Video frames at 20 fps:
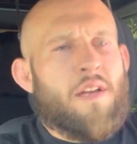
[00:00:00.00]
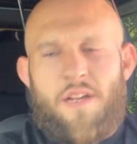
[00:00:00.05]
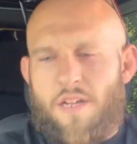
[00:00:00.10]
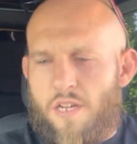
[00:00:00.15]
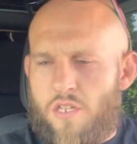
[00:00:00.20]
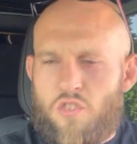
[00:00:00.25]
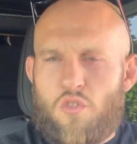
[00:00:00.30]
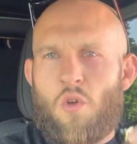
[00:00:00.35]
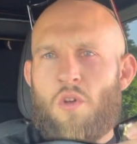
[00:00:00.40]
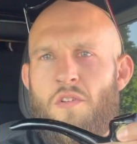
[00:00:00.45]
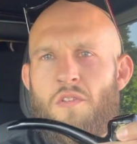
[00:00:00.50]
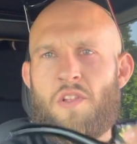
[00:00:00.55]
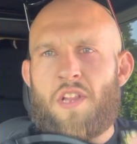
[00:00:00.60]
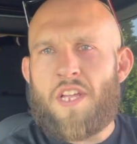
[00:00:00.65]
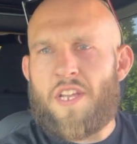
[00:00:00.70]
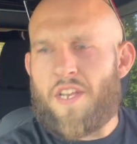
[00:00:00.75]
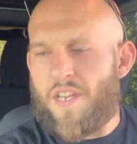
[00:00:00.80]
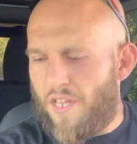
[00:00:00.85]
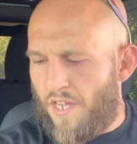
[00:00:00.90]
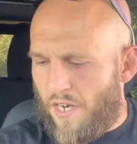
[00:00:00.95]
that's all you
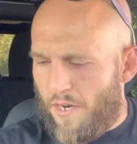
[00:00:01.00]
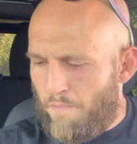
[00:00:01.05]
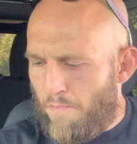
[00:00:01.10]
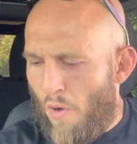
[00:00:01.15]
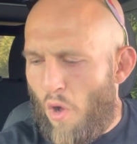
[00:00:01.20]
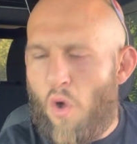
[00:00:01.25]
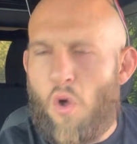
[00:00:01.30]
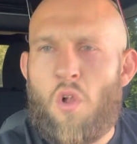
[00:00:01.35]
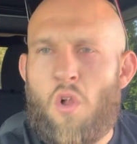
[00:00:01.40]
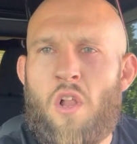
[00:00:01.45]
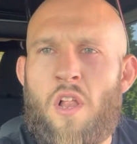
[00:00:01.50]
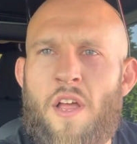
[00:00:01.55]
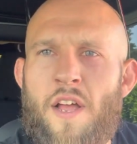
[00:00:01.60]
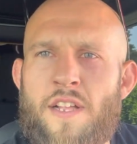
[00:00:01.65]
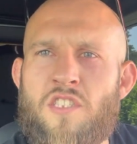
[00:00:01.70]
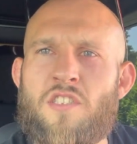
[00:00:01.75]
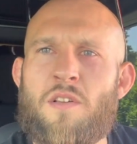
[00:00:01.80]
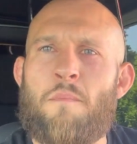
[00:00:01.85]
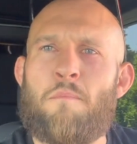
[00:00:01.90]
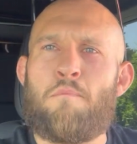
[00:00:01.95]
really need. A bowl
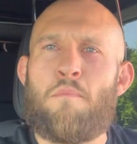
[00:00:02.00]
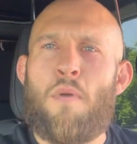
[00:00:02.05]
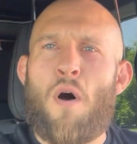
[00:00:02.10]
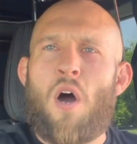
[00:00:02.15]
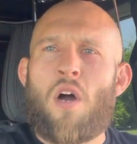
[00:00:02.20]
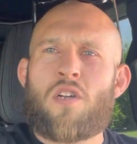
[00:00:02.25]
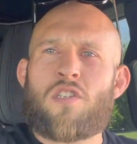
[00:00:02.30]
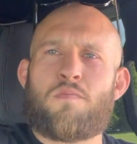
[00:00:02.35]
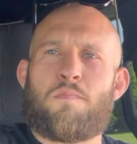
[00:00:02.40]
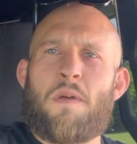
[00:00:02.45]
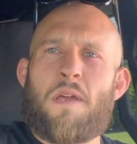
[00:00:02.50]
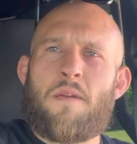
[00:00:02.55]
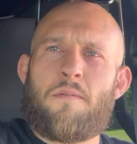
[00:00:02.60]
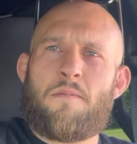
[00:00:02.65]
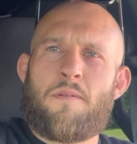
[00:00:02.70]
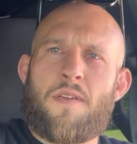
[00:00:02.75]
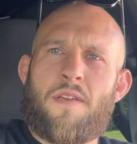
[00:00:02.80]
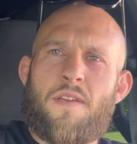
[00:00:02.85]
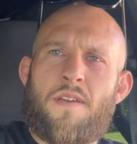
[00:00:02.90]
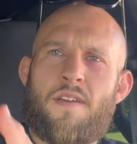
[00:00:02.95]
and some bucks,
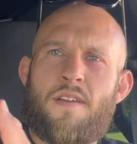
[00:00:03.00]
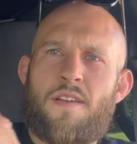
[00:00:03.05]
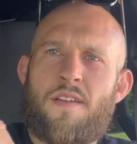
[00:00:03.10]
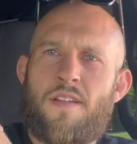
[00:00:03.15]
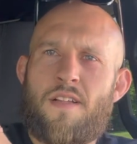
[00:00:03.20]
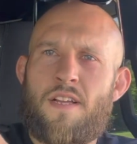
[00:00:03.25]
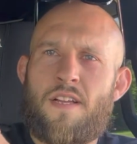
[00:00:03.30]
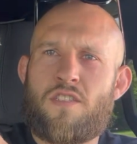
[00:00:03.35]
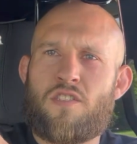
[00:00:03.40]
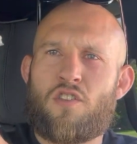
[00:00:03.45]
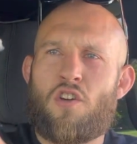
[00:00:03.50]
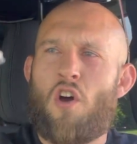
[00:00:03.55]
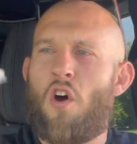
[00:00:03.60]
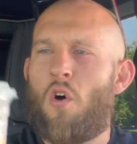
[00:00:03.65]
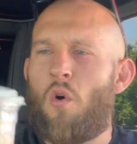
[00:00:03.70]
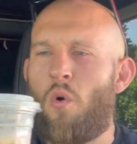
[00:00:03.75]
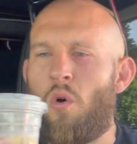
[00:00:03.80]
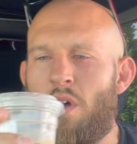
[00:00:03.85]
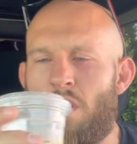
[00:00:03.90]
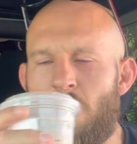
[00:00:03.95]
baby. Let's
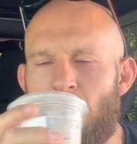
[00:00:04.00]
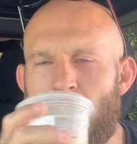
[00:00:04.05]
go.